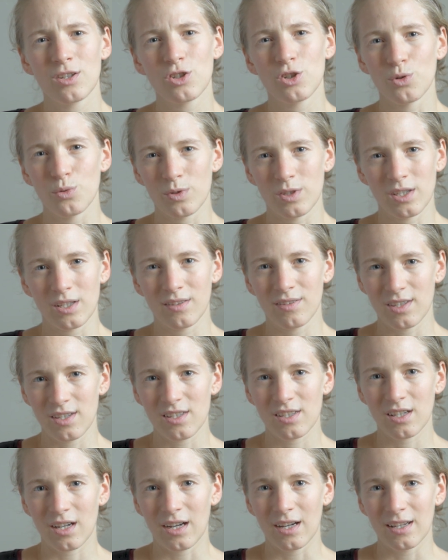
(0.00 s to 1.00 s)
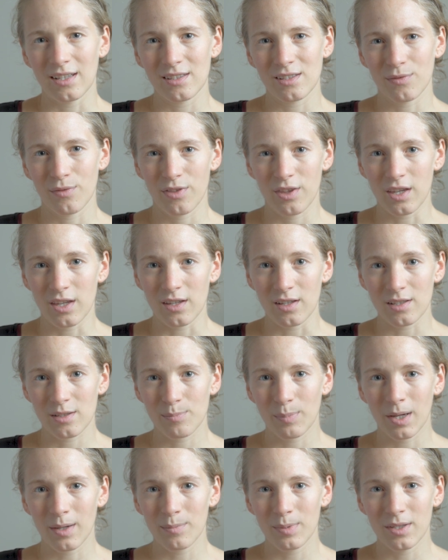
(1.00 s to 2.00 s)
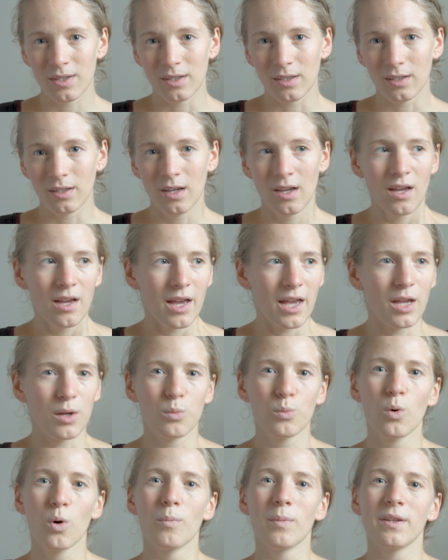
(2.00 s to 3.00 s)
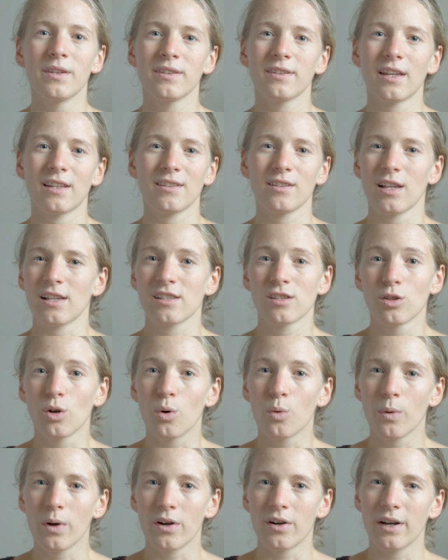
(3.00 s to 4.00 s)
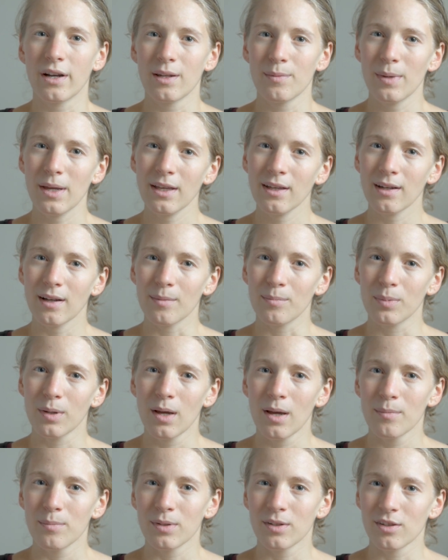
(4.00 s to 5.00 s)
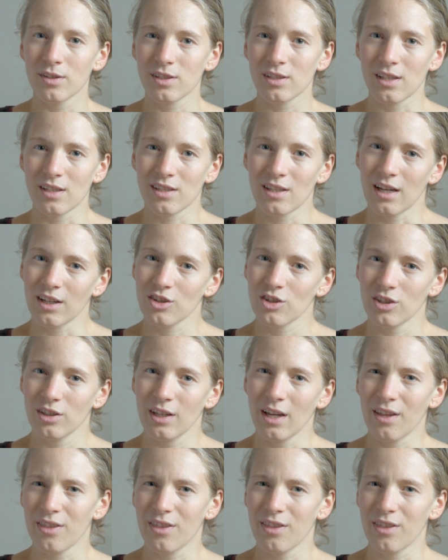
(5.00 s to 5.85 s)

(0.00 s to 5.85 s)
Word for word: choosing these kinds of things, by being a woman that does not wear any makeup, because that's actually,